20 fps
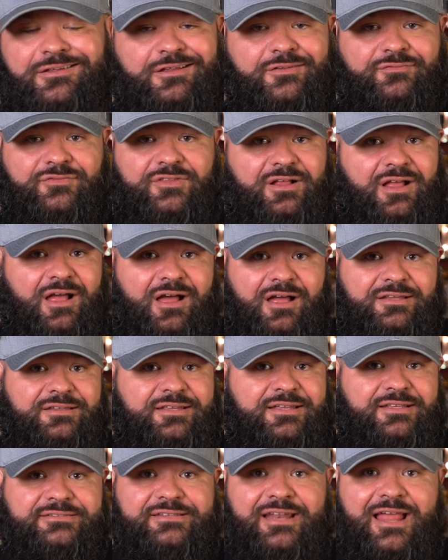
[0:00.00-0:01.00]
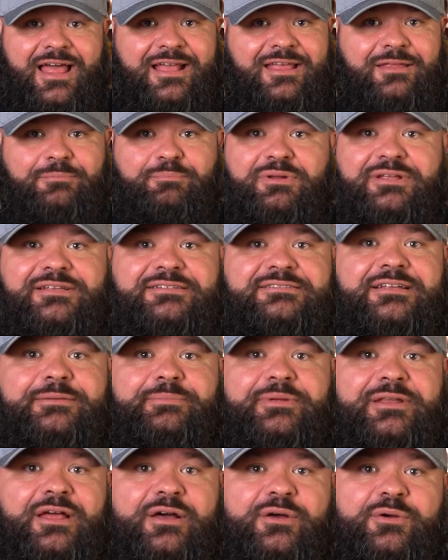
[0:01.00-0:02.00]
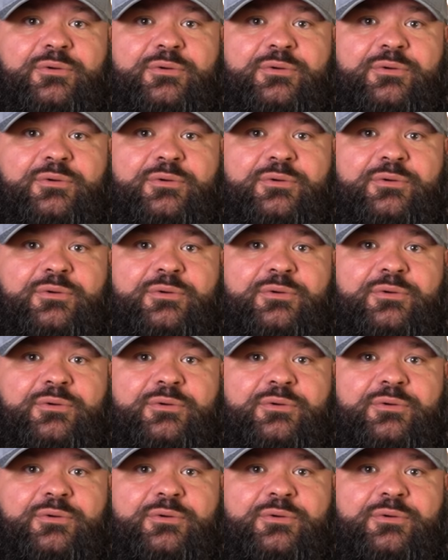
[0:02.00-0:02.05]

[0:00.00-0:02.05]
If the content's lacking, please let me know.